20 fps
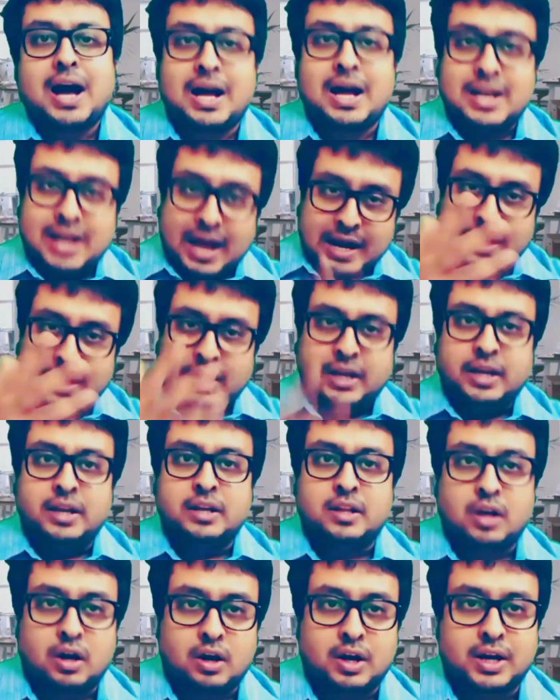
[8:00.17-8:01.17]

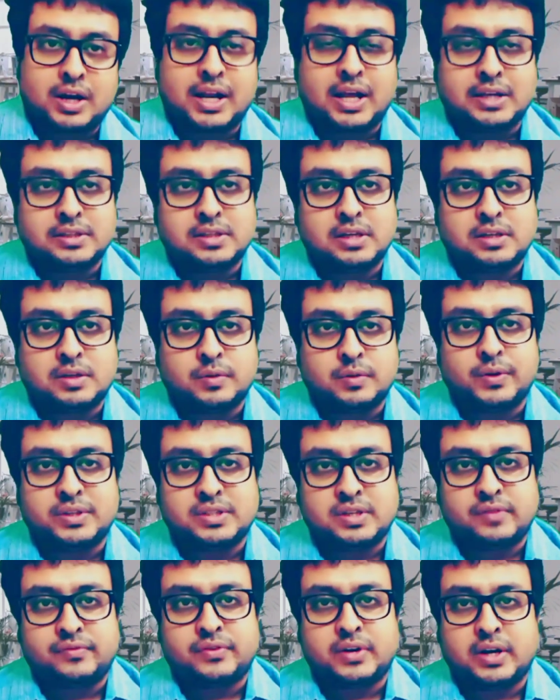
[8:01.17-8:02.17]
aligning the organization
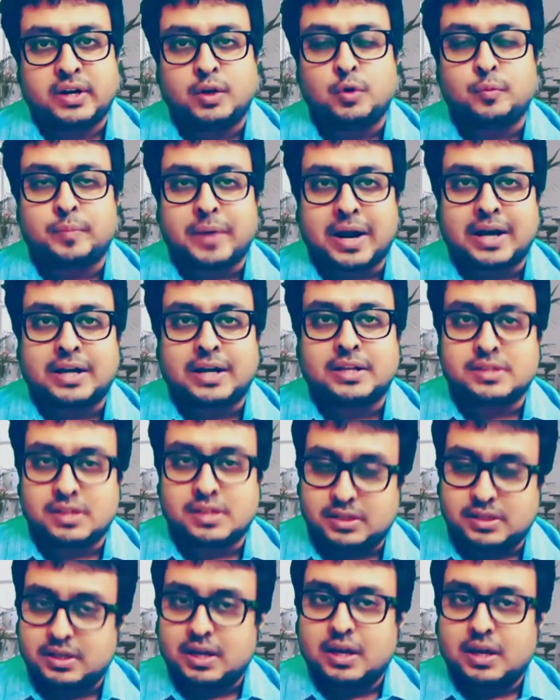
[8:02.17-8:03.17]
with different new
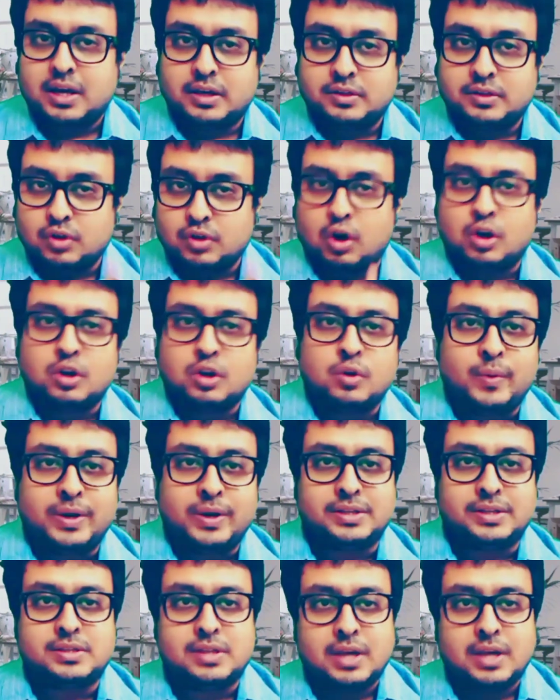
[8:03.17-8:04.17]
practices is
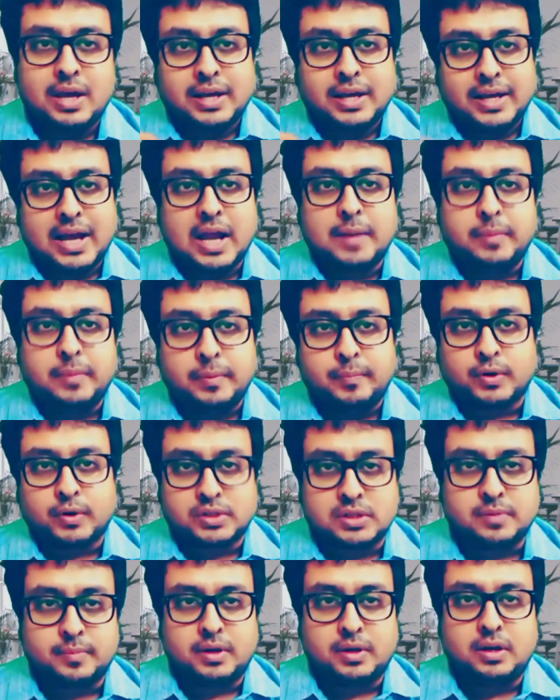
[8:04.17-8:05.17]
always can be
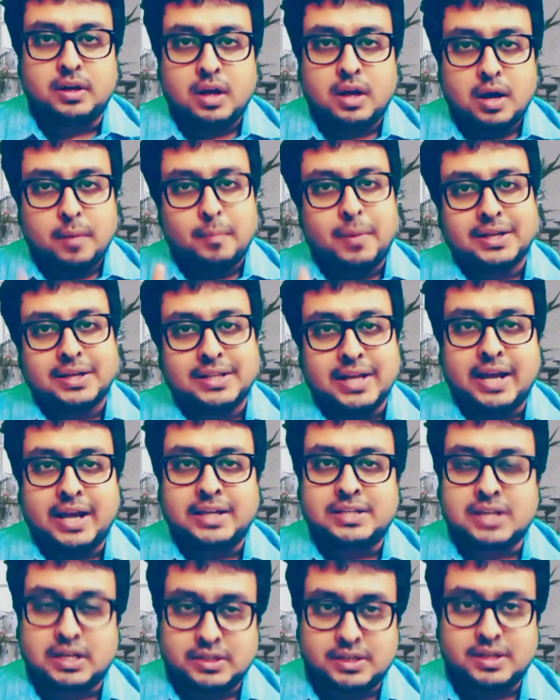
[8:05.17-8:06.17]
possible by the
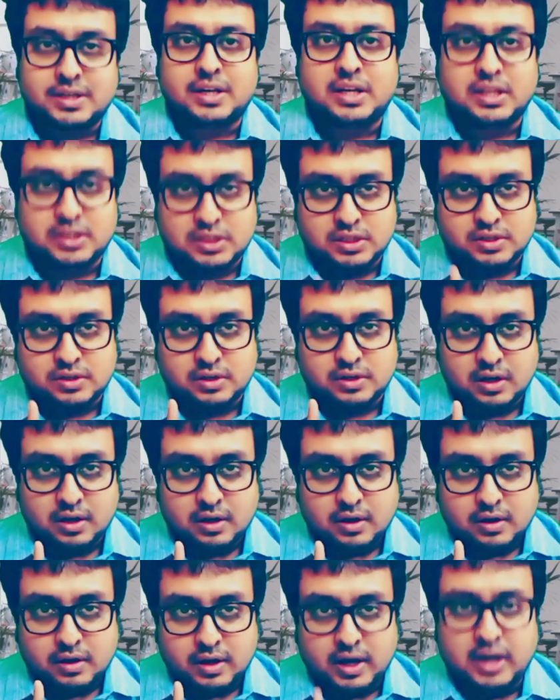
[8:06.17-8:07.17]
HR generalist
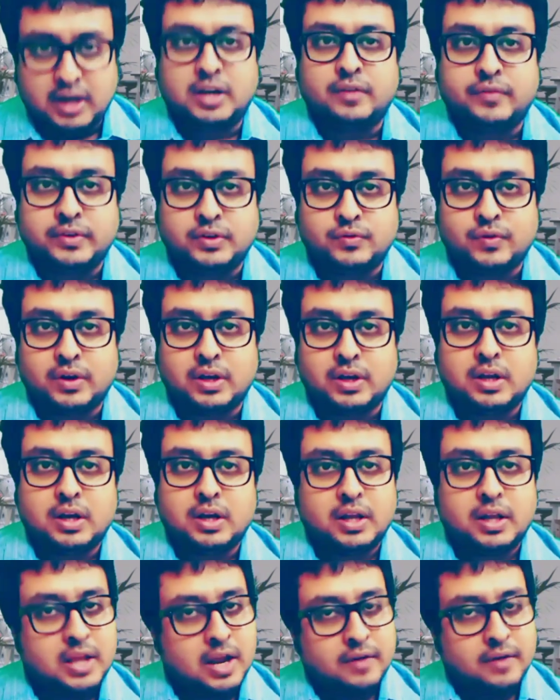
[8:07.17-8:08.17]
individual.
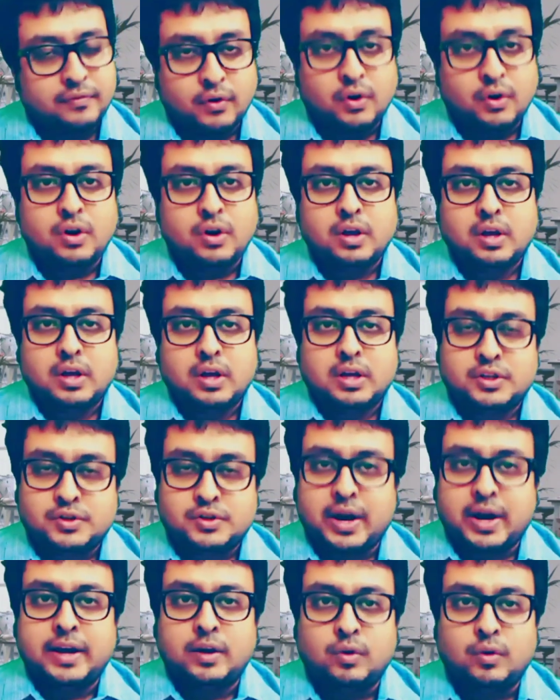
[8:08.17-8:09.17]
Therefore,
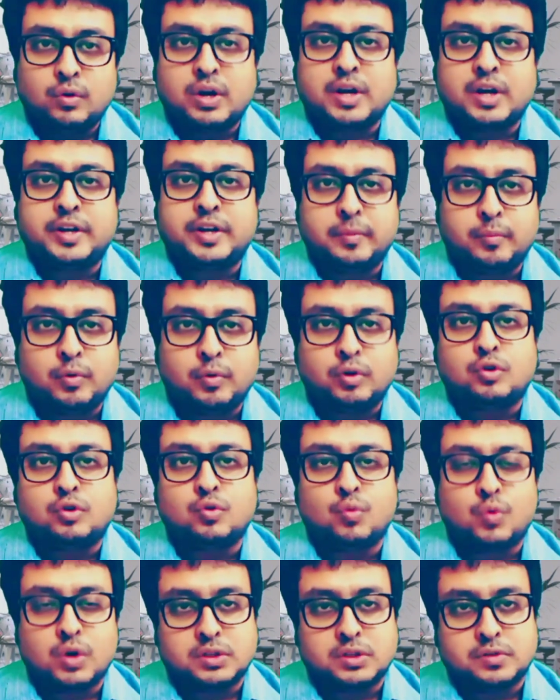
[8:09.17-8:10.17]
try to contribute
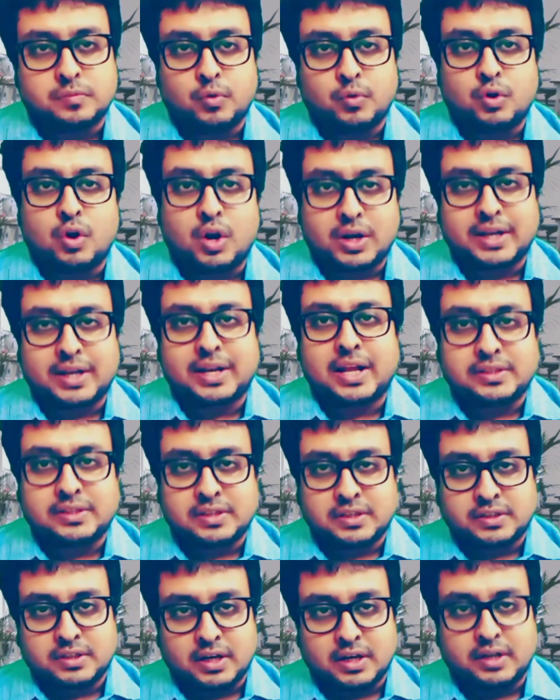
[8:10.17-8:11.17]
towards more
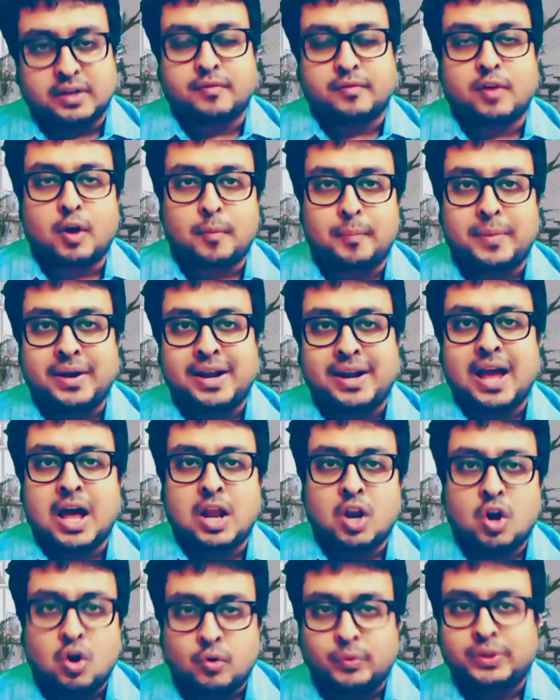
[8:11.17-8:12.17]
organizational development
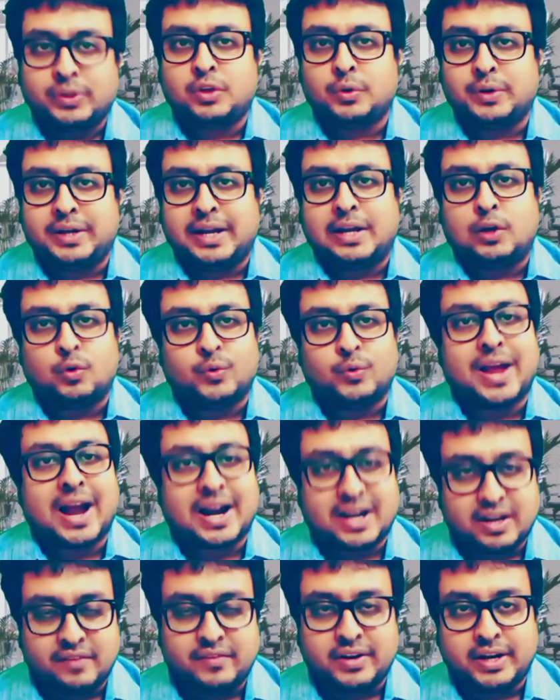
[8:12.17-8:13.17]
along with your day-to-day
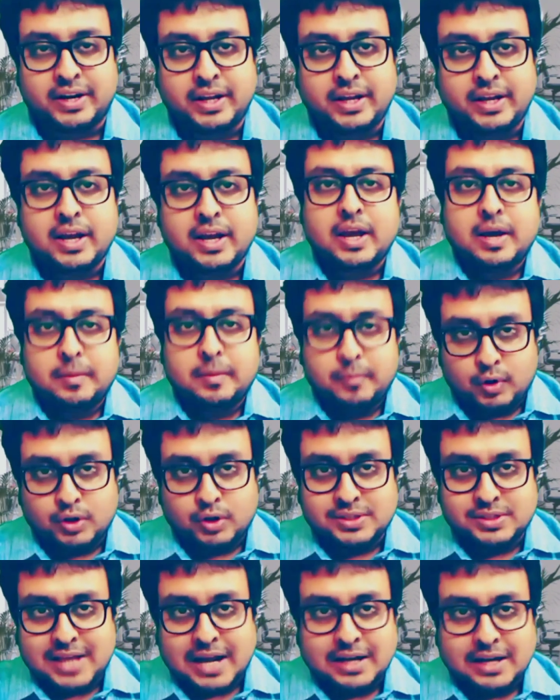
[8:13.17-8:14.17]
activity,
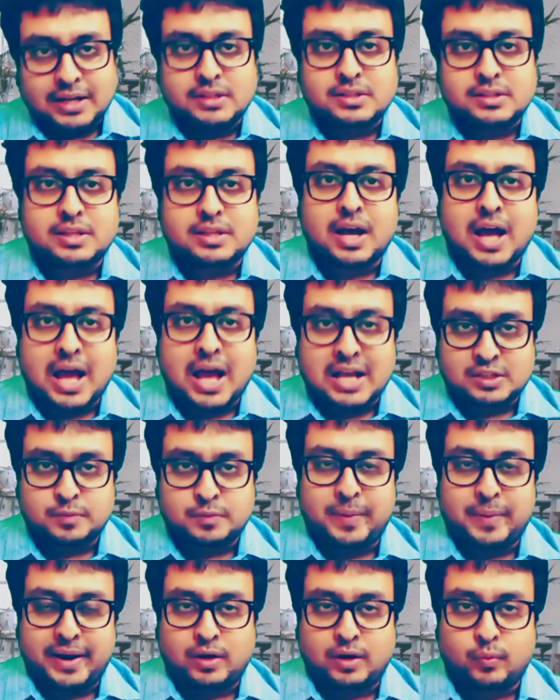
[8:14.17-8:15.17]
because that is the
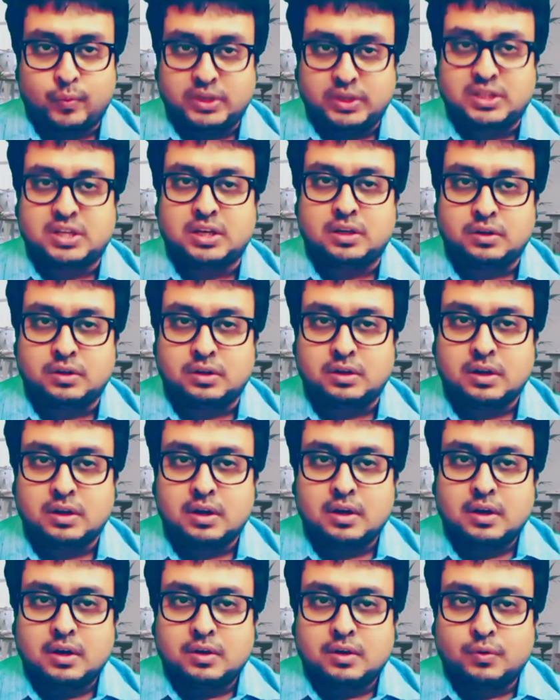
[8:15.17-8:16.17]
aspect which
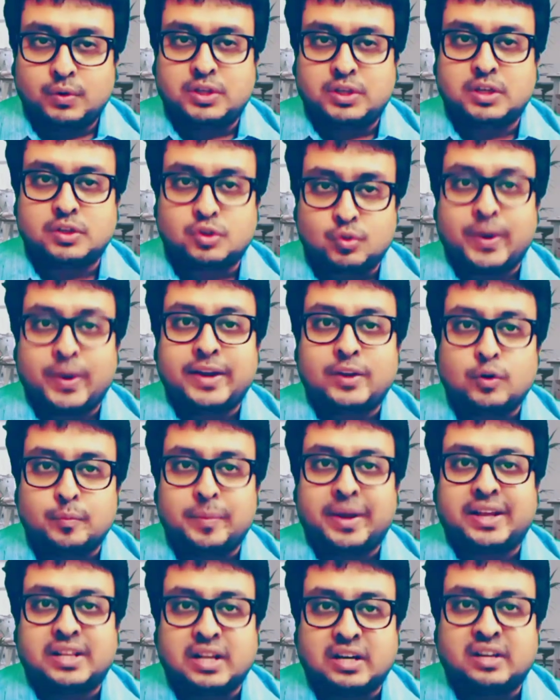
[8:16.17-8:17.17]
is going to
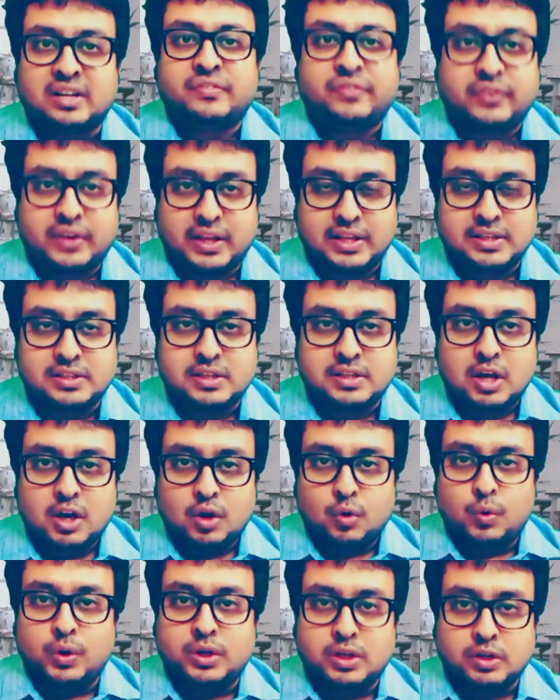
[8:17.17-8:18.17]
make the difference,
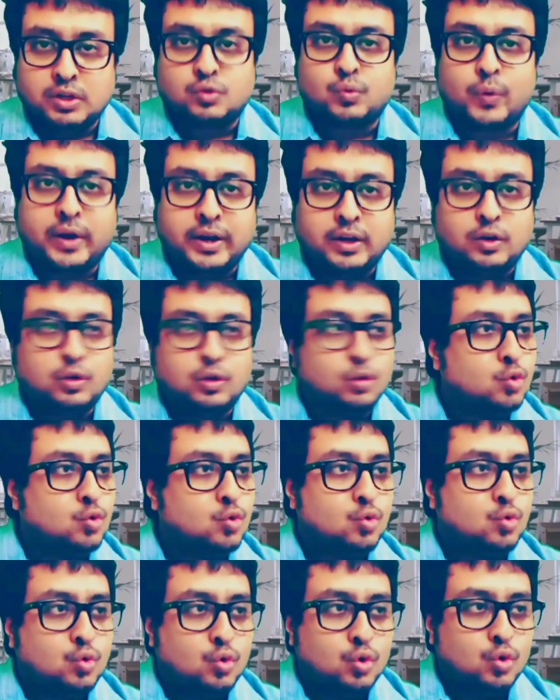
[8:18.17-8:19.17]
which is going
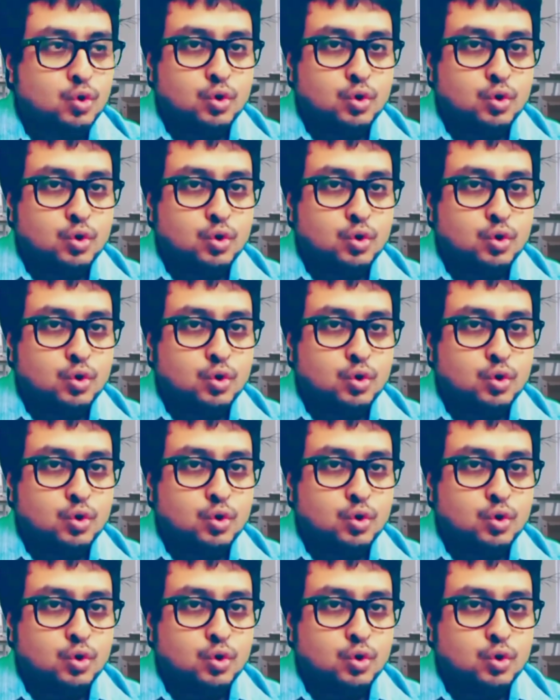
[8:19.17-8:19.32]
to